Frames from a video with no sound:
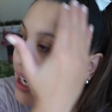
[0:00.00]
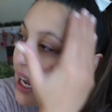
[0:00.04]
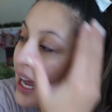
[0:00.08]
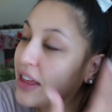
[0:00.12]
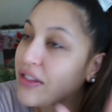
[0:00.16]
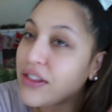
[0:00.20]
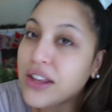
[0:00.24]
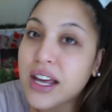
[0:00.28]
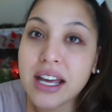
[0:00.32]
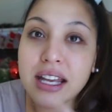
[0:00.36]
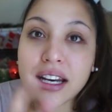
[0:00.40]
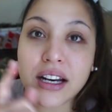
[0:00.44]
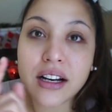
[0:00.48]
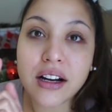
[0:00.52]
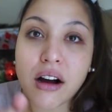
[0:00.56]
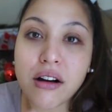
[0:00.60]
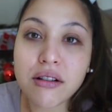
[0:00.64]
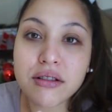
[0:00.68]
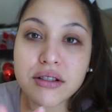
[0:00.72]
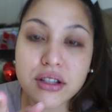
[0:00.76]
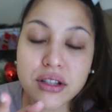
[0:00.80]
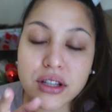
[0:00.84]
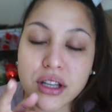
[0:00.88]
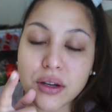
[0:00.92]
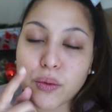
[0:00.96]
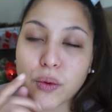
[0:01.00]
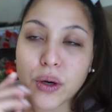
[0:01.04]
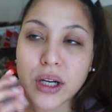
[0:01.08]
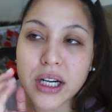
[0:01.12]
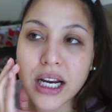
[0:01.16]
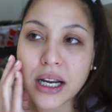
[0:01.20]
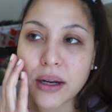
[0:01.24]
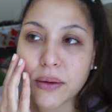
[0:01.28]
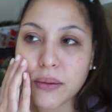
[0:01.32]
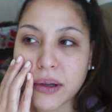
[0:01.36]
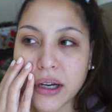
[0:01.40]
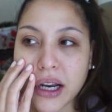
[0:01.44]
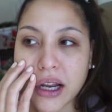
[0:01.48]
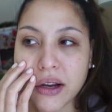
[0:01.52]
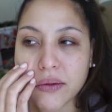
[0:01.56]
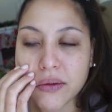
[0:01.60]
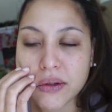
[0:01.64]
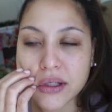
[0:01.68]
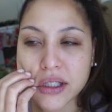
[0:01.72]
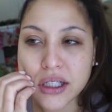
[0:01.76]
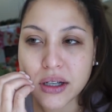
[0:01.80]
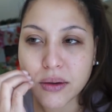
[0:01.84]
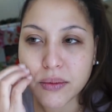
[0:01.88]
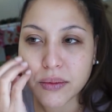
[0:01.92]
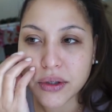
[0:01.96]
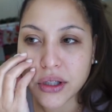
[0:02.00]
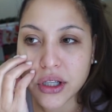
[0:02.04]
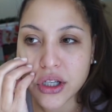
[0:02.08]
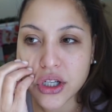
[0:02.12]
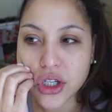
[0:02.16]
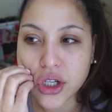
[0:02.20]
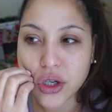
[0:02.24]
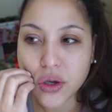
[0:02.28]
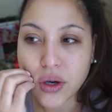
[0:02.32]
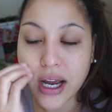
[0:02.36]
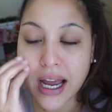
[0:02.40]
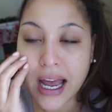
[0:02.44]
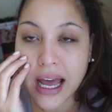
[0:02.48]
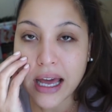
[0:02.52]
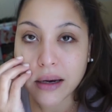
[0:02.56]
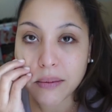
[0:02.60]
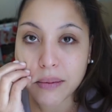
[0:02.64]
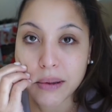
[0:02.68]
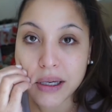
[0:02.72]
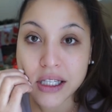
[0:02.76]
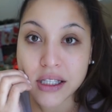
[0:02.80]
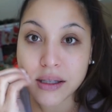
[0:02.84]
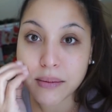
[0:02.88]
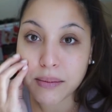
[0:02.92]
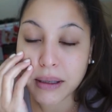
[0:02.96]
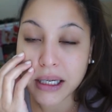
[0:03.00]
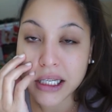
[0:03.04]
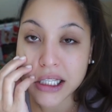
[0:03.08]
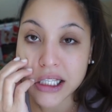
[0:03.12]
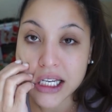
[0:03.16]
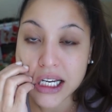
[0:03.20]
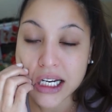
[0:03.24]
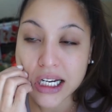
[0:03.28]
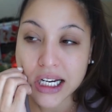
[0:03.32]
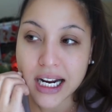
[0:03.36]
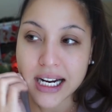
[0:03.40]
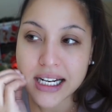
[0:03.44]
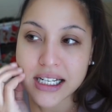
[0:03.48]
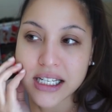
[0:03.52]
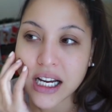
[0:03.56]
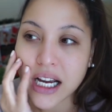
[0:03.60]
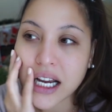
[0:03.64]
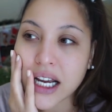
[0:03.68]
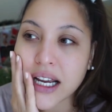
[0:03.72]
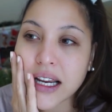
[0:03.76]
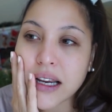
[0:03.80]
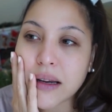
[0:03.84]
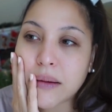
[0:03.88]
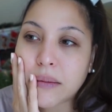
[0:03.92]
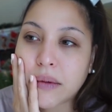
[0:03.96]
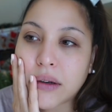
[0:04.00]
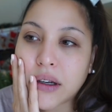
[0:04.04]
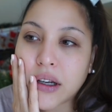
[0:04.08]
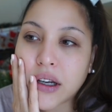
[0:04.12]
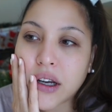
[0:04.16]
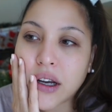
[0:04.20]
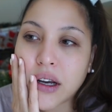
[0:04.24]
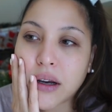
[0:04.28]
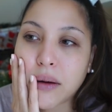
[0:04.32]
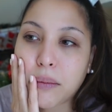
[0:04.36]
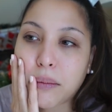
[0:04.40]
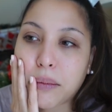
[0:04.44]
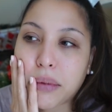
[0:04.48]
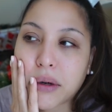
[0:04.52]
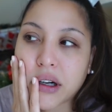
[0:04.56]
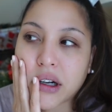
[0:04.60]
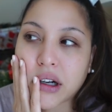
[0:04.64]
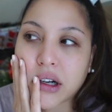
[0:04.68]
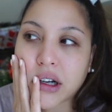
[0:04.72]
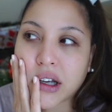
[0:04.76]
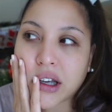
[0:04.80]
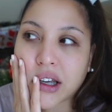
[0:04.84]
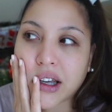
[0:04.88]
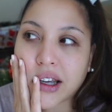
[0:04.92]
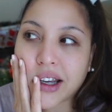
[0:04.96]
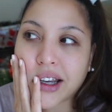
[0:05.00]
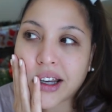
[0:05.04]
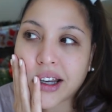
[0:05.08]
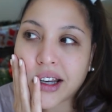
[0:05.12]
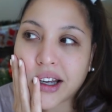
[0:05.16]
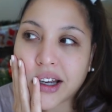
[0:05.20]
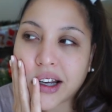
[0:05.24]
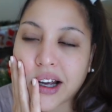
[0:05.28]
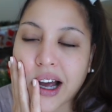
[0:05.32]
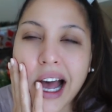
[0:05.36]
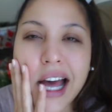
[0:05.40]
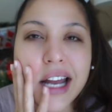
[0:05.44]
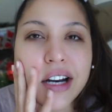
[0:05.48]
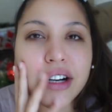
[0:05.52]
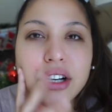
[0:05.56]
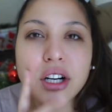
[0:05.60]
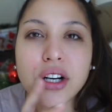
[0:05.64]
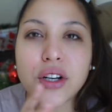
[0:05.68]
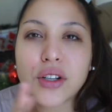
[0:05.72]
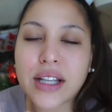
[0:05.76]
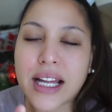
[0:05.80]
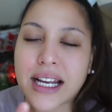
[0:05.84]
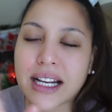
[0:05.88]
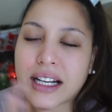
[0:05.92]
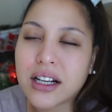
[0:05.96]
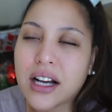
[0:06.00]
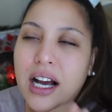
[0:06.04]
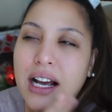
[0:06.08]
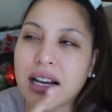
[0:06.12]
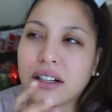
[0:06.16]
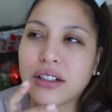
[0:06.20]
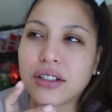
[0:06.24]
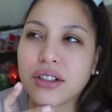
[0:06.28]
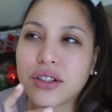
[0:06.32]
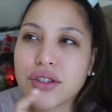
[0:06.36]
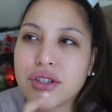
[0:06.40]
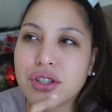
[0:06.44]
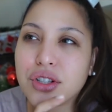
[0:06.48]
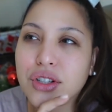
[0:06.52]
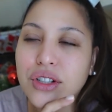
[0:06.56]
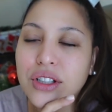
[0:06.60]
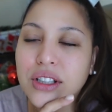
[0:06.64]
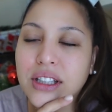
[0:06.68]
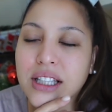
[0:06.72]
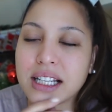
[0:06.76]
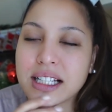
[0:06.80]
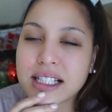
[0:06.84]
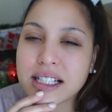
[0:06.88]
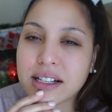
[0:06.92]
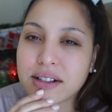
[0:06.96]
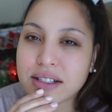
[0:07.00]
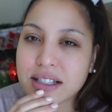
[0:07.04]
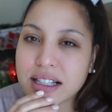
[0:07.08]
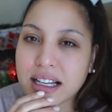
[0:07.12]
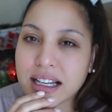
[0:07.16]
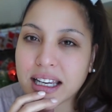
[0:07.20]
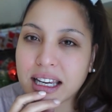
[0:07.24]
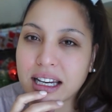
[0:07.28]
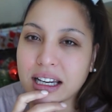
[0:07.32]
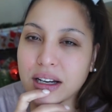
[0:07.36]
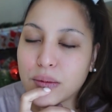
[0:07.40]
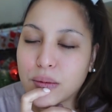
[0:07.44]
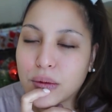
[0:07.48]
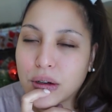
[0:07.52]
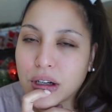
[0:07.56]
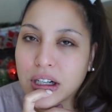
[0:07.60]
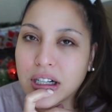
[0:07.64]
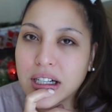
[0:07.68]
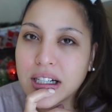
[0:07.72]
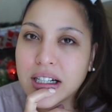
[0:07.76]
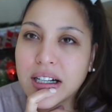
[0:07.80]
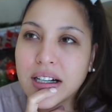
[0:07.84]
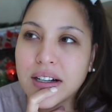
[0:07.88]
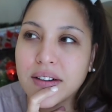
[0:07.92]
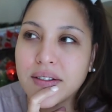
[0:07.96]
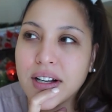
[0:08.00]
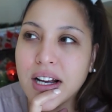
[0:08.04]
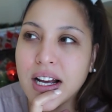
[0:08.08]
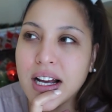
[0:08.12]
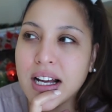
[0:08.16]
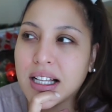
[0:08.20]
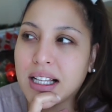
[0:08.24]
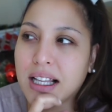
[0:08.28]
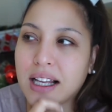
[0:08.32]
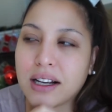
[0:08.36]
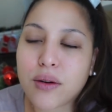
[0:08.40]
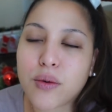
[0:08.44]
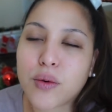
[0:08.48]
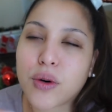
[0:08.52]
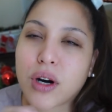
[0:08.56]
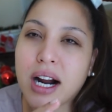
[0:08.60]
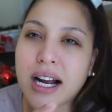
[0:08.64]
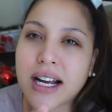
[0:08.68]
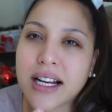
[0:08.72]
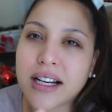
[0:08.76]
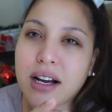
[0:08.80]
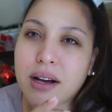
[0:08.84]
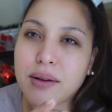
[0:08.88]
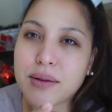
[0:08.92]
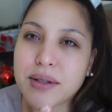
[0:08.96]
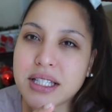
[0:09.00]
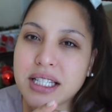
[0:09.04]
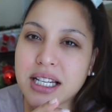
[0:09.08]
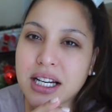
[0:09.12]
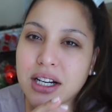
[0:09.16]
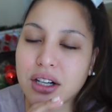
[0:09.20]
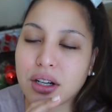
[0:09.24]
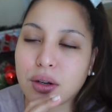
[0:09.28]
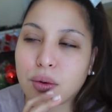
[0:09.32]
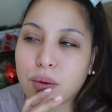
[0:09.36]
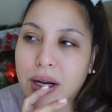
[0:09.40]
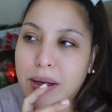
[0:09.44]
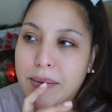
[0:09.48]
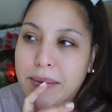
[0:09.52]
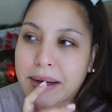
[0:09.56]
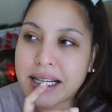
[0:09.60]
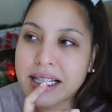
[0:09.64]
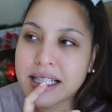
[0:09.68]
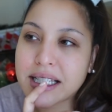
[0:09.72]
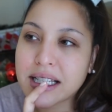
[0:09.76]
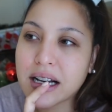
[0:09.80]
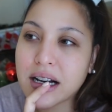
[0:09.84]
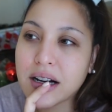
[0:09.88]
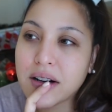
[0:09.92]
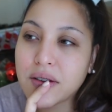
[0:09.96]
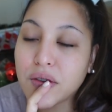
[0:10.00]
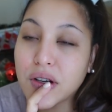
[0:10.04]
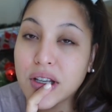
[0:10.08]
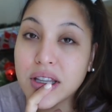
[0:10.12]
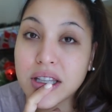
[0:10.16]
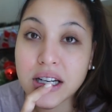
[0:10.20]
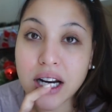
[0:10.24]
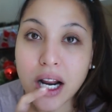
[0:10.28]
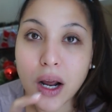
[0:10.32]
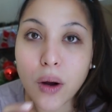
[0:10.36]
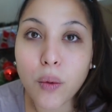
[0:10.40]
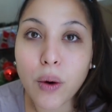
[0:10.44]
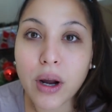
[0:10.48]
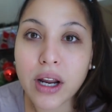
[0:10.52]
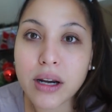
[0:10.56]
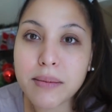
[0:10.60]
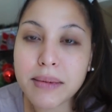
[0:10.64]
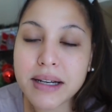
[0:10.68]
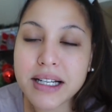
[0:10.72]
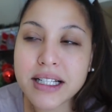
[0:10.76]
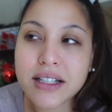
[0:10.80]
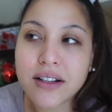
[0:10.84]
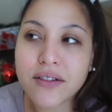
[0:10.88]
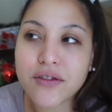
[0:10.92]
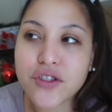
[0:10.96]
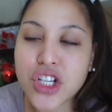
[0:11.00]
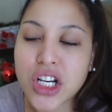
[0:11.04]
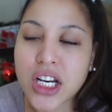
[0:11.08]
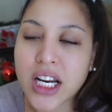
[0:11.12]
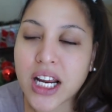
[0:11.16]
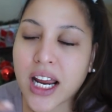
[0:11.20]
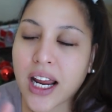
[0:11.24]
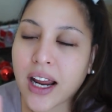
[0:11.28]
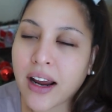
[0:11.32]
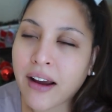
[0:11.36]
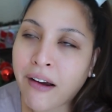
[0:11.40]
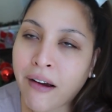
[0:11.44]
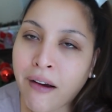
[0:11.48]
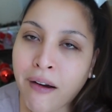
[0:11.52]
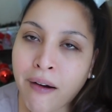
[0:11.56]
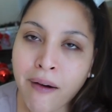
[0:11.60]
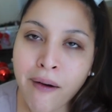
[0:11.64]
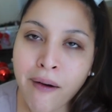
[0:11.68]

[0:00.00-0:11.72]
And then also the one night when I was done with the shoe, I had a piece of pizza at nighttime but I don't know, like, I don't know, certain things I was like getting worried of, like where I, I was scared to weigh myself and then I weighed myself today.